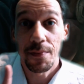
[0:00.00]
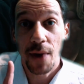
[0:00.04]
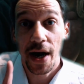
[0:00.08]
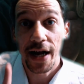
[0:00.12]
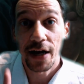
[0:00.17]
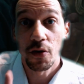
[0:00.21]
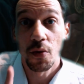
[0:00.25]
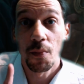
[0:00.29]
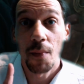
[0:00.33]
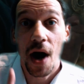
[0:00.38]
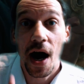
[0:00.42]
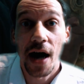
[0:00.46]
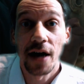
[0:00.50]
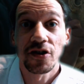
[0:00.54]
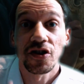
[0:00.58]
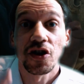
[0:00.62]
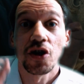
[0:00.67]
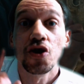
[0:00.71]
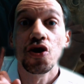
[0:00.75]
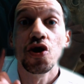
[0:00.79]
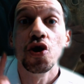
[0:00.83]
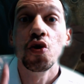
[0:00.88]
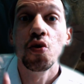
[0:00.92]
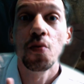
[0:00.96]
Michael Myers,
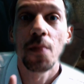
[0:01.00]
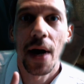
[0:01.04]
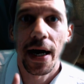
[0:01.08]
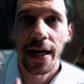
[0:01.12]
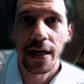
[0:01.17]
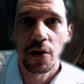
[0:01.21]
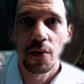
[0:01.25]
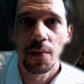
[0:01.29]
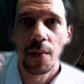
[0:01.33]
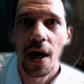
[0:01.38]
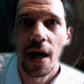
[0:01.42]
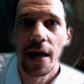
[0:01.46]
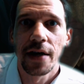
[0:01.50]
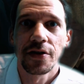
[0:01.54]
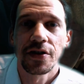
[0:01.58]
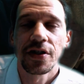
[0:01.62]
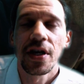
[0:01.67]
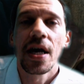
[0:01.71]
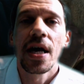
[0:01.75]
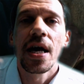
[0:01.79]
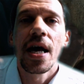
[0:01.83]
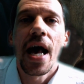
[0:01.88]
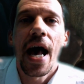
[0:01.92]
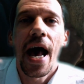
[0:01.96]
a new Michael
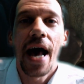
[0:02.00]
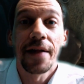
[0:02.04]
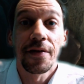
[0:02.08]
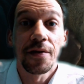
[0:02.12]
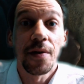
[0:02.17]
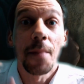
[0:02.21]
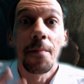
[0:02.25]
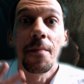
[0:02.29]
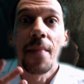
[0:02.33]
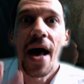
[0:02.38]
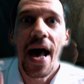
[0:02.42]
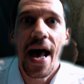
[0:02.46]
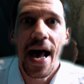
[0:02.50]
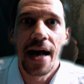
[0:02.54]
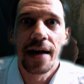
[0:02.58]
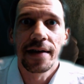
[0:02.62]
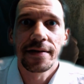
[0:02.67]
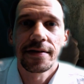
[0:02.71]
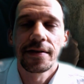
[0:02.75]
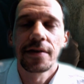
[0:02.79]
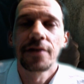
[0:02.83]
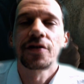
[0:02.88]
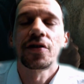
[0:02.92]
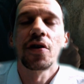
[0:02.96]
Myers, and The
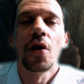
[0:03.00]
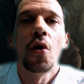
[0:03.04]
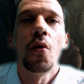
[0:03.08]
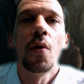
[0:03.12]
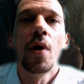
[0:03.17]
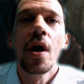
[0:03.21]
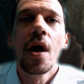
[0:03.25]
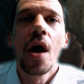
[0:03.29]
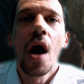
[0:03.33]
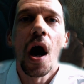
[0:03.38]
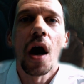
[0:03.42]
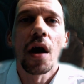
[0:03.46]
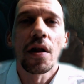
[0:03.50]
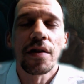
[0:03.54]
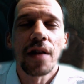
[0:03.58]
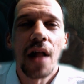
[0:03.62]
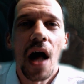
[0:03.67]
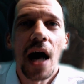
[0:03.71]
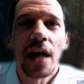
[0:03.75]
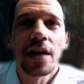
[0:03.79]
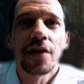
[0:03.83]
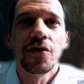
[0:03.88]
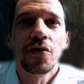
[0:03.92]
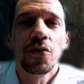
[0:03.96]
Mask. So a
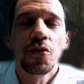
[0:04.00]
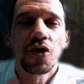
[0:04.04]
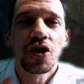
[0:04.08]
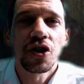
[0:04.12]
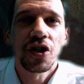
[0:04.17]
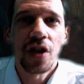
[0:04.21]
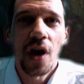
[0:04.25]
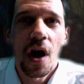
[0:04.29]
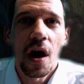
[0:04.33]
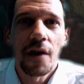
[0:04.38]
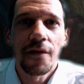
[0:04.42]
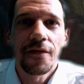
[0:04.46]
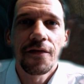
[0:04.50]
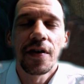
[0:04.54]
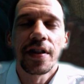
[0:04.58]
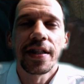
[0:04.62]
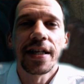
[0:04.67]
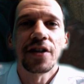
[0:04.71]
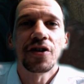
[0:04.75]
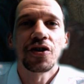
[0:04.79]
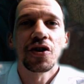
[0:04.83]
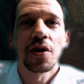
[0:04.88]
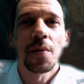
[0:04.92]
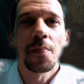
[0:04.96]
lot of new stuff,
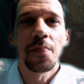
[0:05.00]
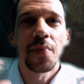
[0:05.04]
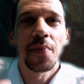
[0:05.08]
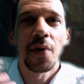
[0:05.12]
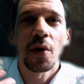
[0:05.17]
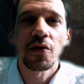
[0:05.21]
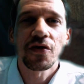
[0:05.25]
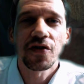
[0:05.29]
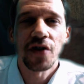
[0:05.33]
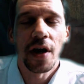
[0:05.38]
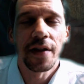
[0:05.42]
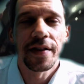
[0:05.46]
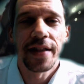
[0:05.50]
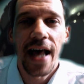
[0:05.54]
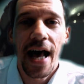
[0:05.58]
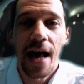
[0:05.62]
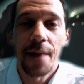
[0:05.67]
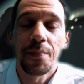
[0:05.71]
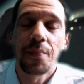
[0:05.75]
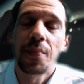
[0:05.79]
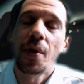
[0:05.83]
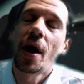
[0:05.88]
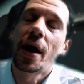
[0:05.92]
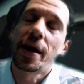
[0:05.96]
and they should have built on
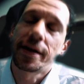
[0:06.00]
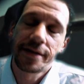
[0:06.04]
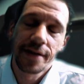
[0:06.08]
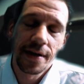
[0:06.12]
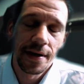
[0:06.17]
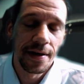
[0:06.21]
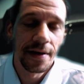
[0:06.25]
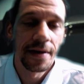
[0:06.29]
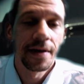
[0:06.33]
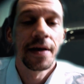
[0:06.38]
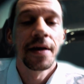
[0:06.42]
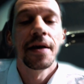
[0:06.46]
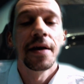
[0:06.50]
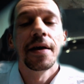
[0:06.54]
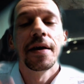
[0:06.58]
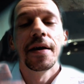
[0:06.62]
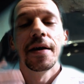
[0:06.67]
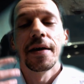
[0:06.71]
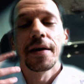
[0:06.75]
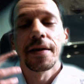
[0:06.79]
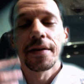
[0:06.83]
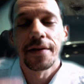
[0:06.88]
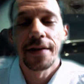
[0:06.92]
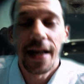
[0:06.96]
that, but
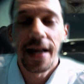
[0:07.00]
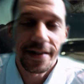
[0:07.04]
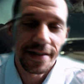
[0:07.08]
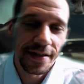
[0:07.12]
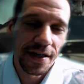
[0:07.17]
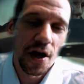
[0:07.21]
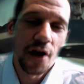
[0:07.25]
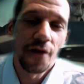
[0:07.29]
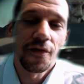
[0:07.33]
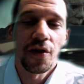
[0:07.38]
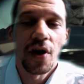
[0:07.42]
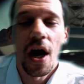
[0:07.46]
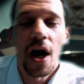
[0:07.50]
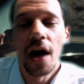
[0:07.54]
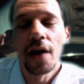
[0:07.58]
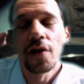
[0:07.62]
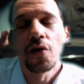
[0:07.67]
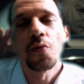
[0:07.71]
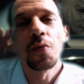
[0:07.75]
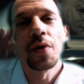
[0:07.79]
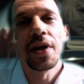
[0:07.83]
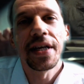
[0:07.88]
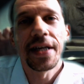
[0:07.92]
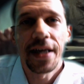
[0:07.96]
let's cover
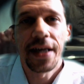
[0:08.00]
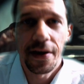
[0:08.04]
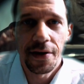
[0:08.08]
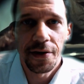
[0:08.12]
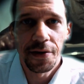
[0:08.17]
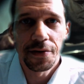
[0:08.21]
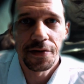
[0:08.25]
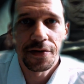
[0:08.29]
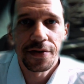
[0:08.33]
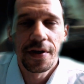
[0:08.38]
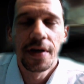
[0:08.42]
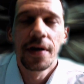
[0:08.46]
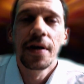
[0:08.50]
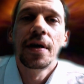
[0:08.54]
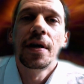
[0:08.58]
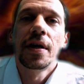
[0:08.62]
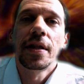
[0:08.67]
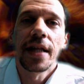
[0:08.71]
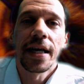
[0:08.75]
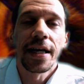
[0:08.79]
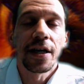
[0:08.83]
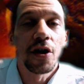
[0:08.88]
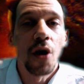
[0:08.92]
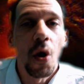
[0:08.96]
Halloween Kills.
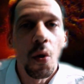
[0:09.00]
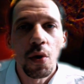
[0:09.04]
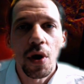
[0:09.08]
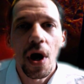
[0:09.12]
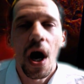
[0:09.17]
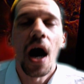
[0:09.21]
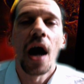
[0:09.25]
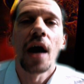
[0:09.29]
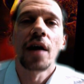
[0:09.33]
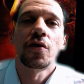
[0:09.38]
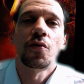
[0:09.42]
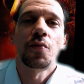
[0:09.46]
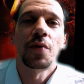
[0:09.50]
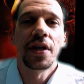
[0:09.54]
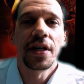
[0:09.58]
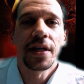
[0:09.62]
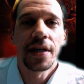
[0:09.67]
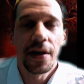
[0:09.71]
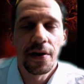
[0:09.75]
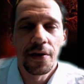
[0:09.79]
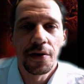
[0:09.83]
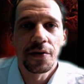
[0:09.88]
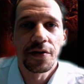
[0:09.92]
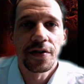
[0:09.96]
They go to Halloween
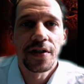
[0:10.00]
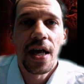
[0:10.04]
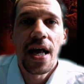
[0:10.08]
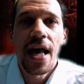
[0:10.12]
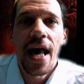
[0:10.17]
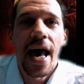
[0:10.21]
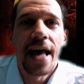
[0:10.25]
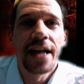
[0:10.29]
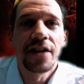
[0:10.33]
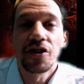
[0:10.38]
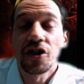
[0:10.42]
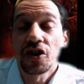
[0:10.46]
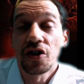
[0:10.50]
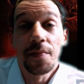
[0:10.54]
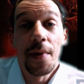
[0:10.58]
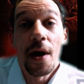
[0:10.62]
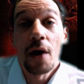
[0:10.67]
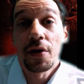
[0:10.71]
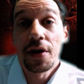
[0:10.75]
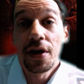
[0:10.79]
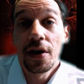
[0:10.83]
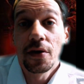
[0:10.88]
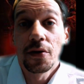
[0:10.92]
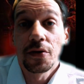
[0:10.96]
Kills, and it's just
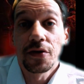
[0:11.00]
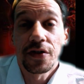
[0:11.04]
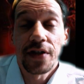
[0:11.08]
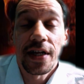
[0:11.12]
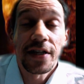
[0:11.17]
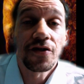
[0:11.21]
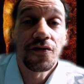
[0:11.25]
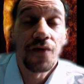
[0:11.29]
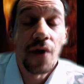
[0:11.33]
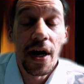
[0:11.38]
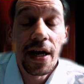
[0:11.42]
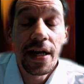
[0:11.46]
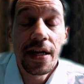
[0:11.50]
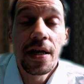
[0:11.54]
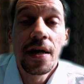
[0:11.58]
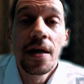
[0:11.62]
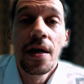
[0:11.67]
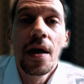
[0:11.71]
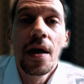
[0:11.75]
about kills. That's right.